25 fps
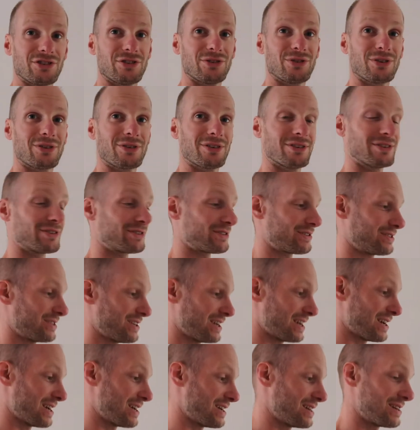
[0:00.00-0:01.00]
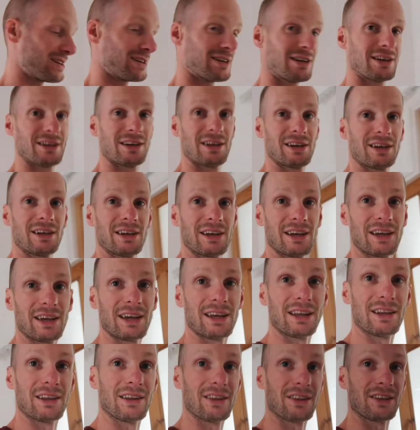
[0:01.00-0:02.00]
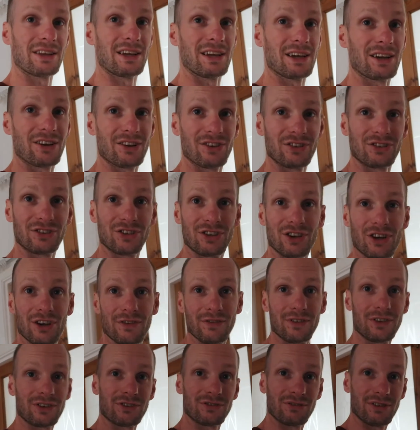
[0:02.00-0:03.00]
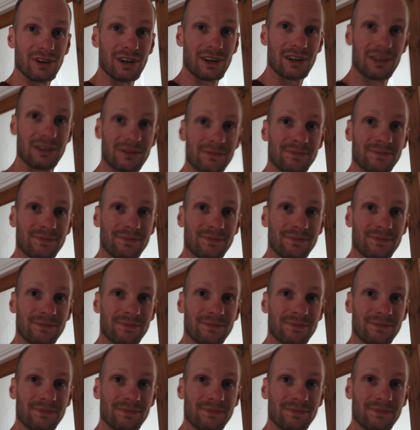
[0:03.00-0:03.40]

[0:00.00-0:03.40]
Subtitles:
you can see in the conservatory,